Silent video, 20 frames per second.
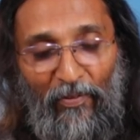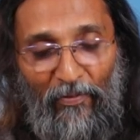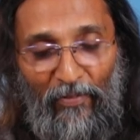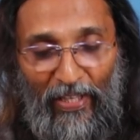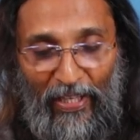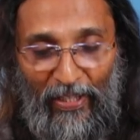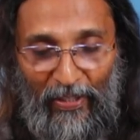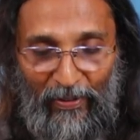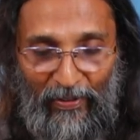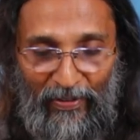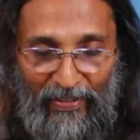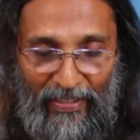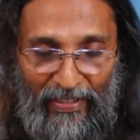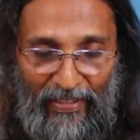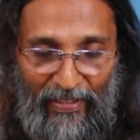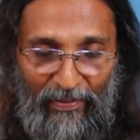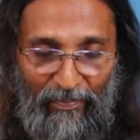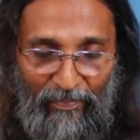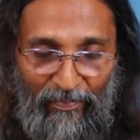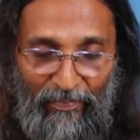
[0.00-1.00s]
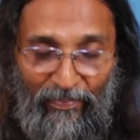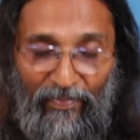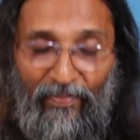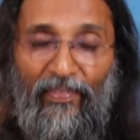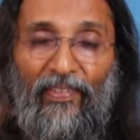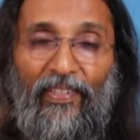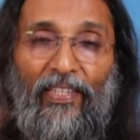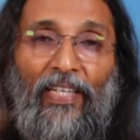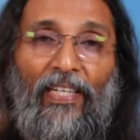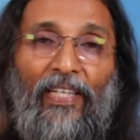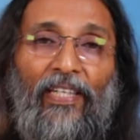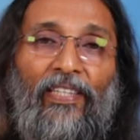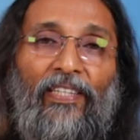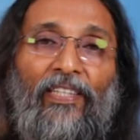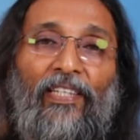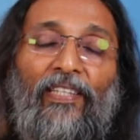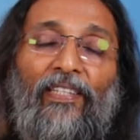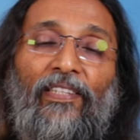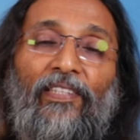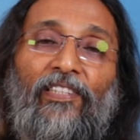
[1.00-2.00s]
We are on the
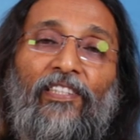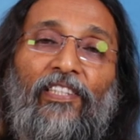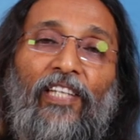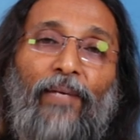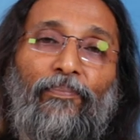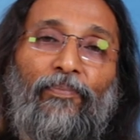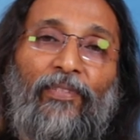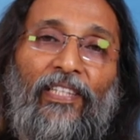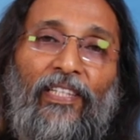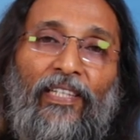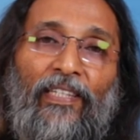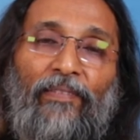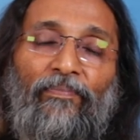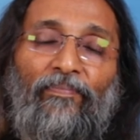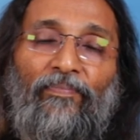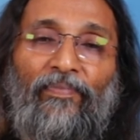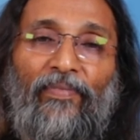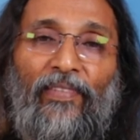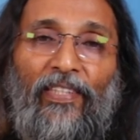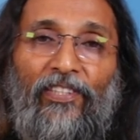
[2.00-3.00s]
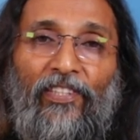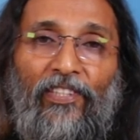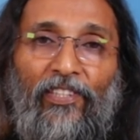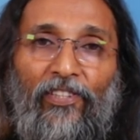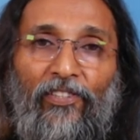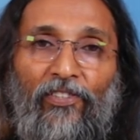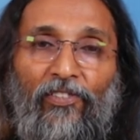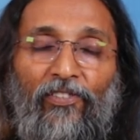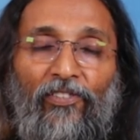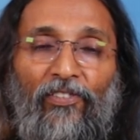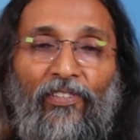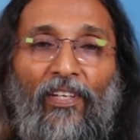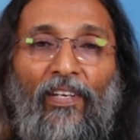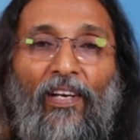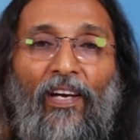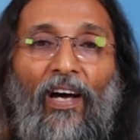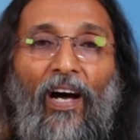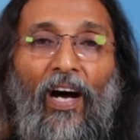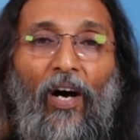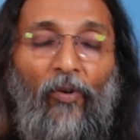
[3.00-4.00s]
third chapter. This is
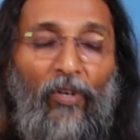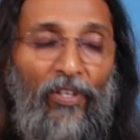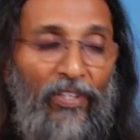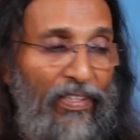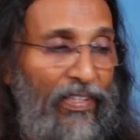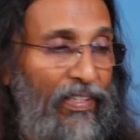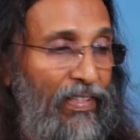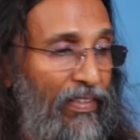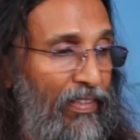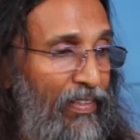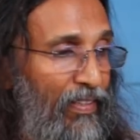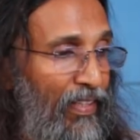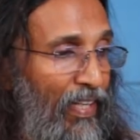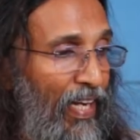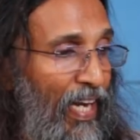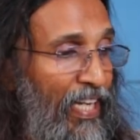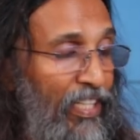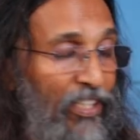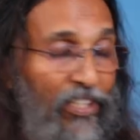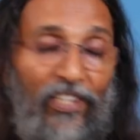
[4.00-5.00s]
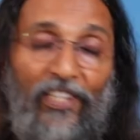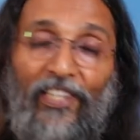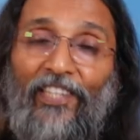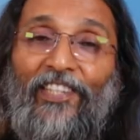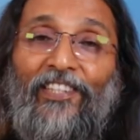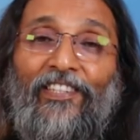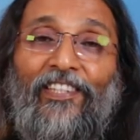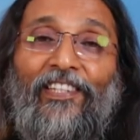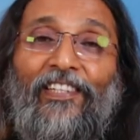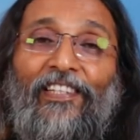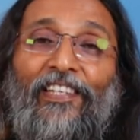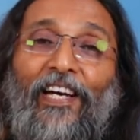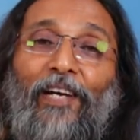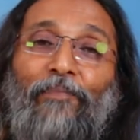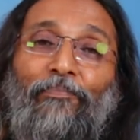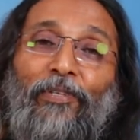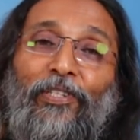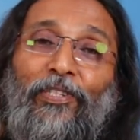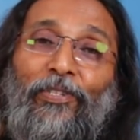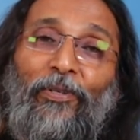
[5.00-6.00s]
our 18th
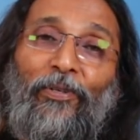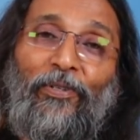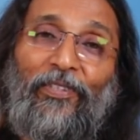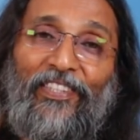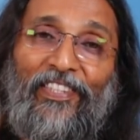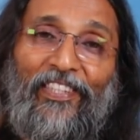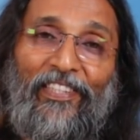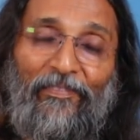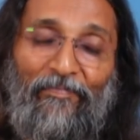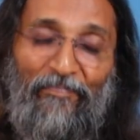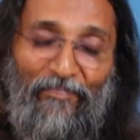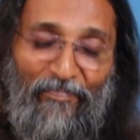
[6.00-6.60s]
episode.